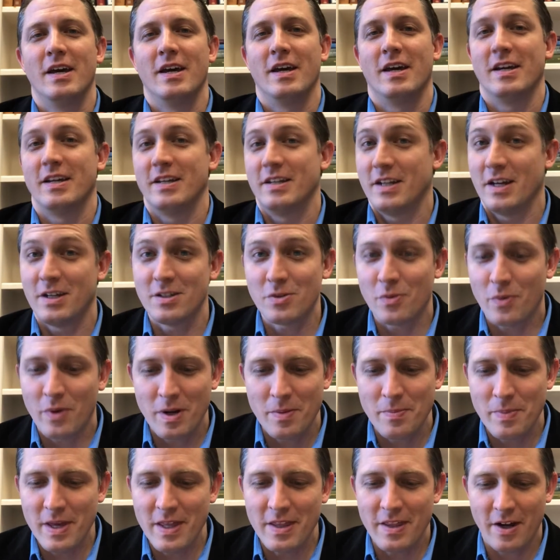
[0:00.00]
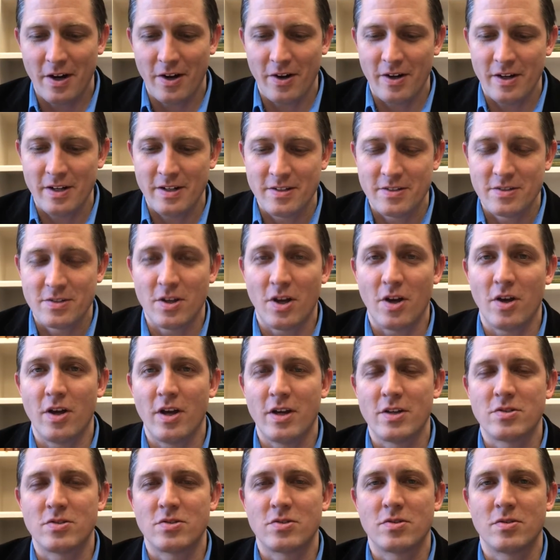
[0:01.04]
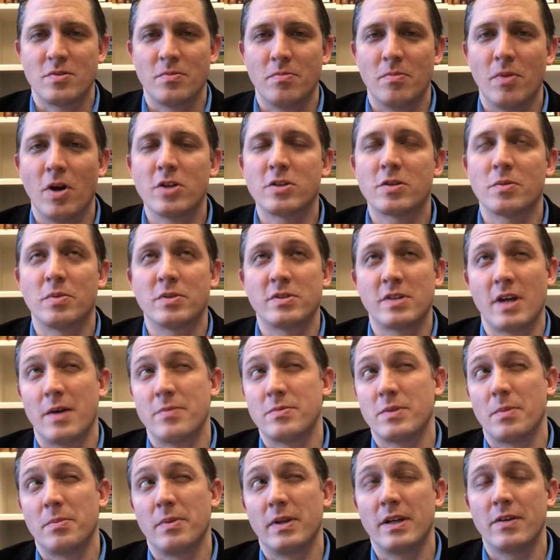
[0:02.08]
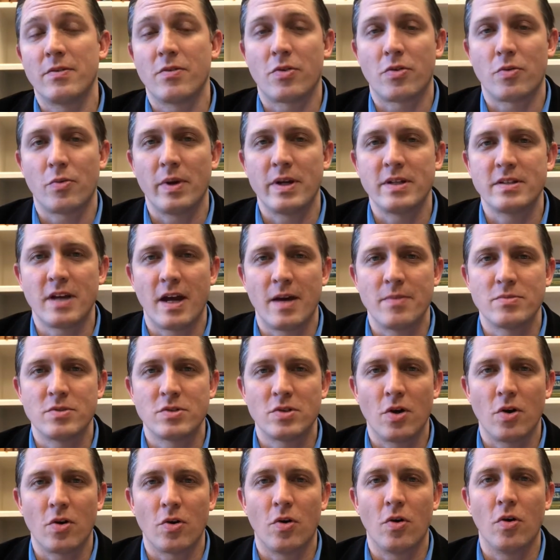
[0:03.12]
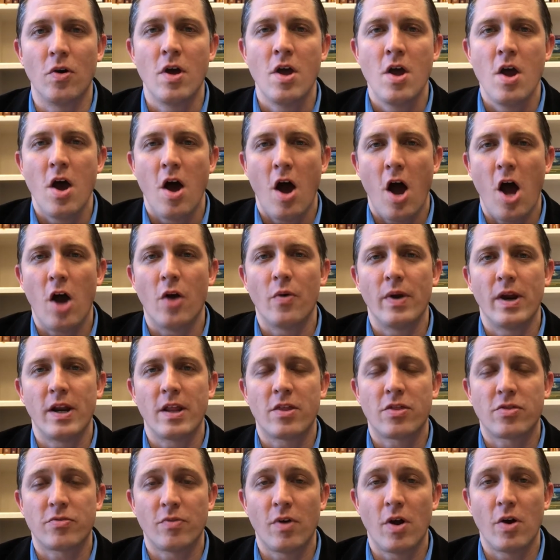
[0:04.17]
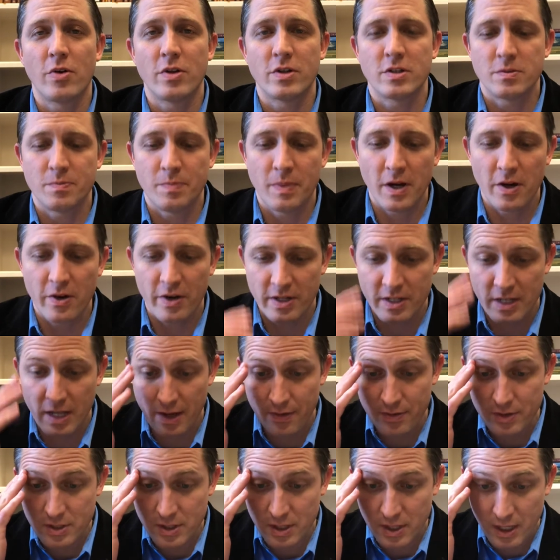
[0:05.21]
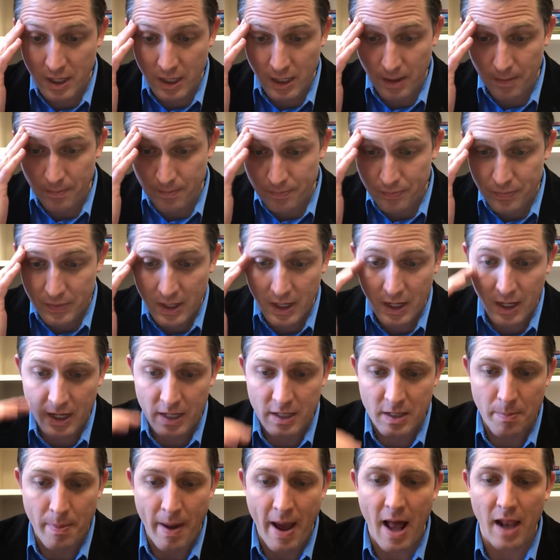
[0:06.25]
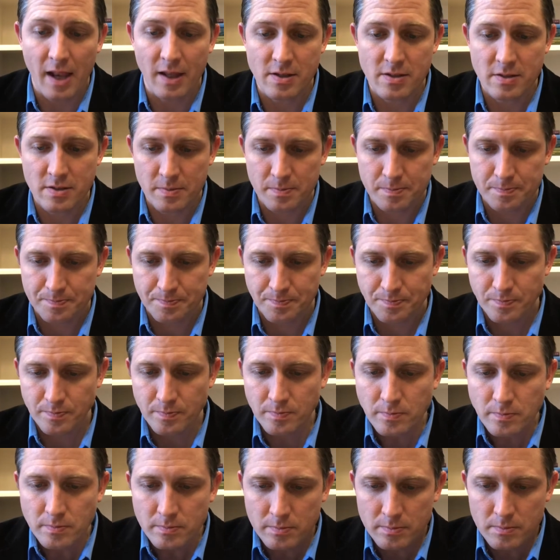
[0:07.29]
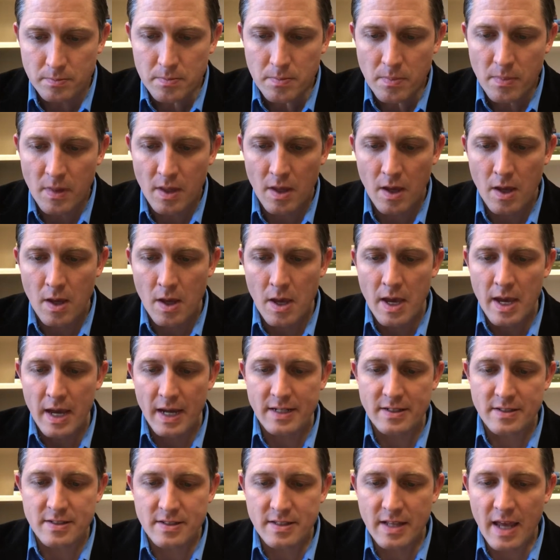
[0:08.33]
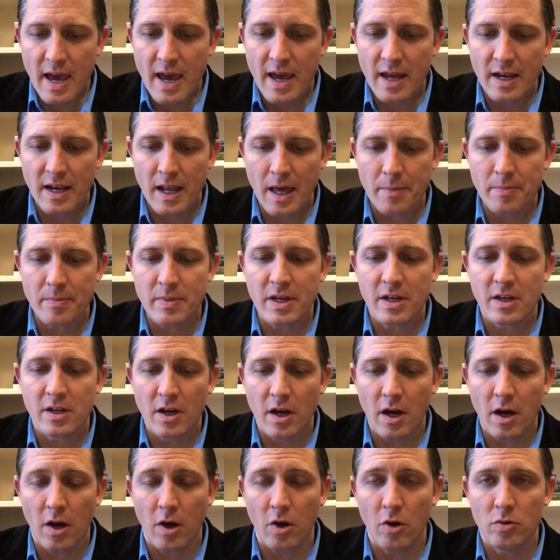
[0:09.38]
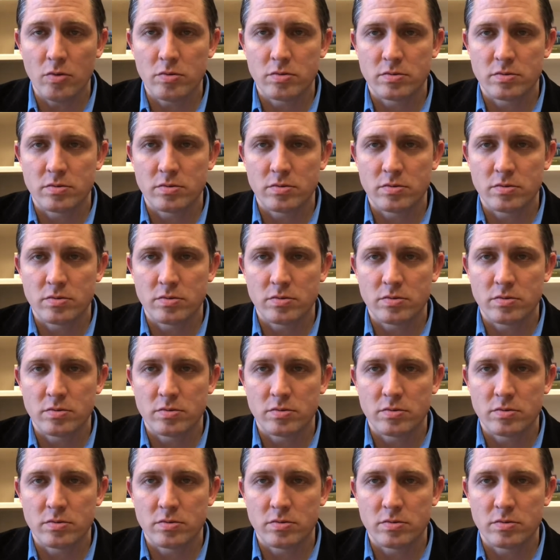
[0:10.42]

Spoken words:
he doesn't want to be there. And Saul has multiple times, I believe three times total, already thrown a spear at David to kill him in the palace. "Instead, let me go,"